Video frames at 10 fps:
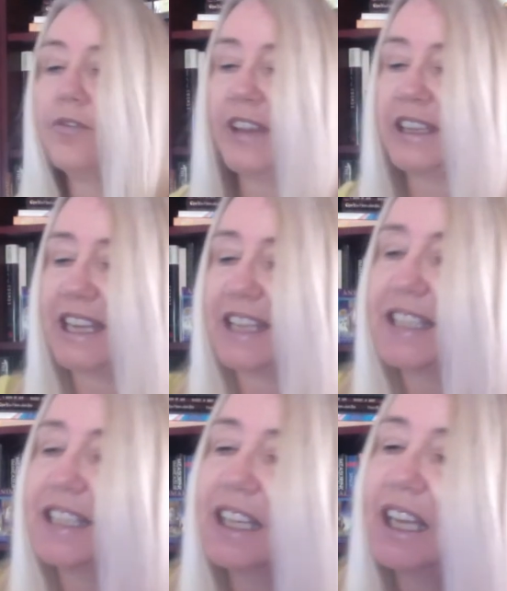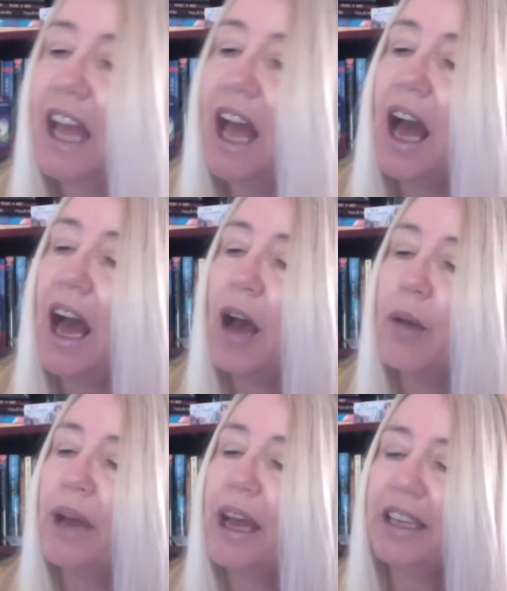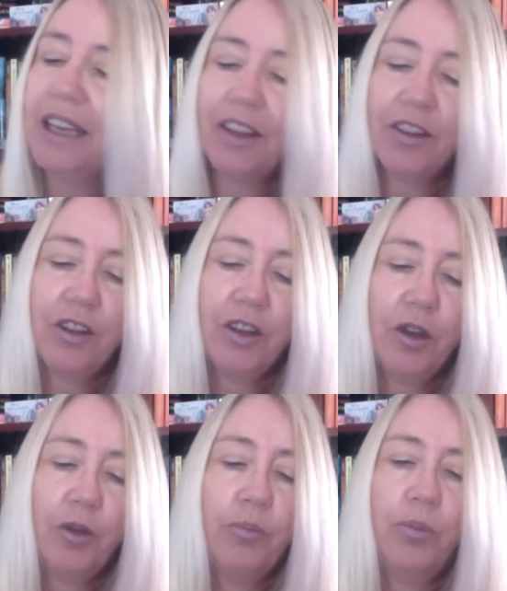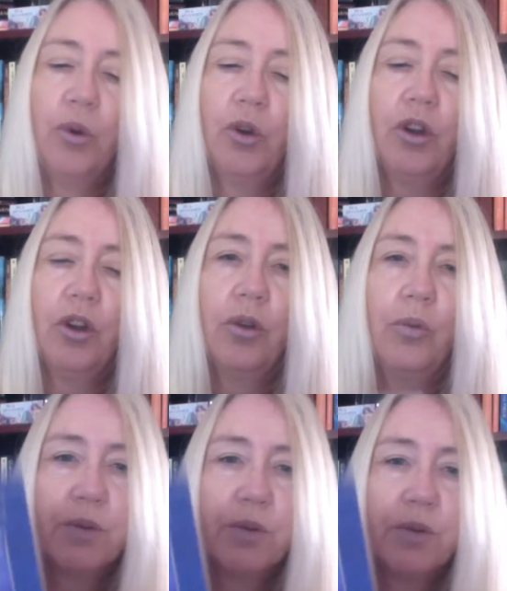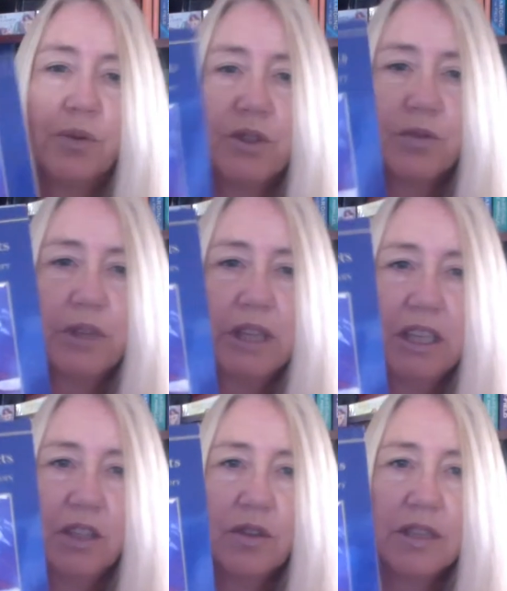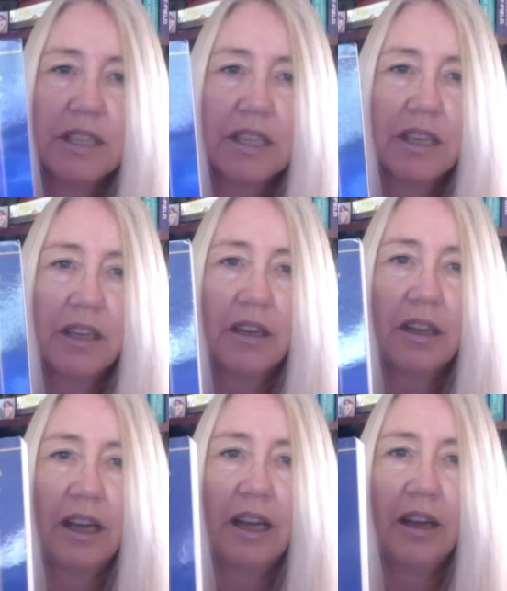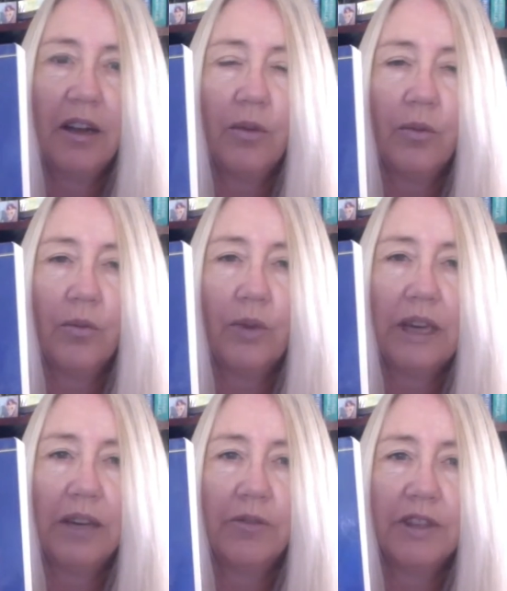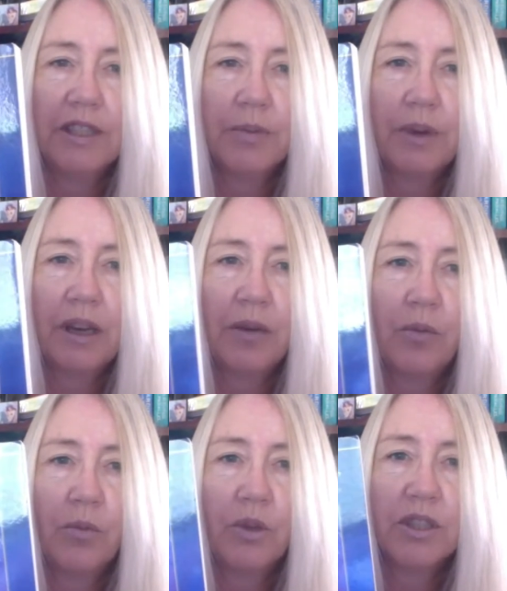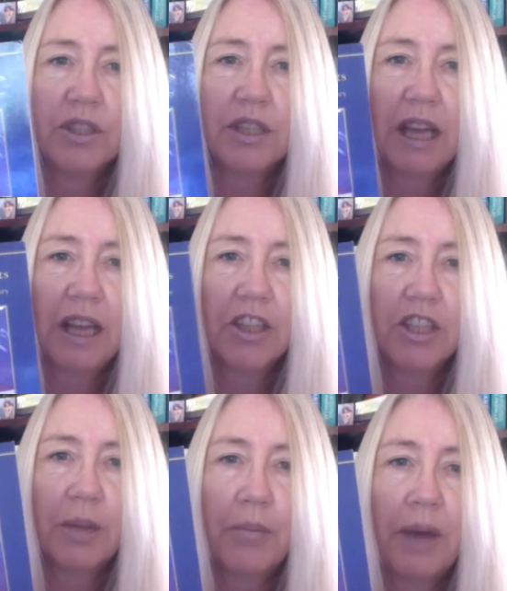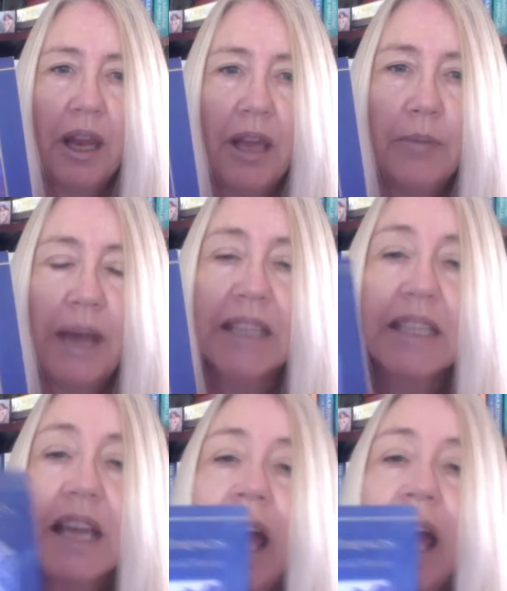Fantastic. Another book which was really interesting reading for this one was The Shambhala Impacts.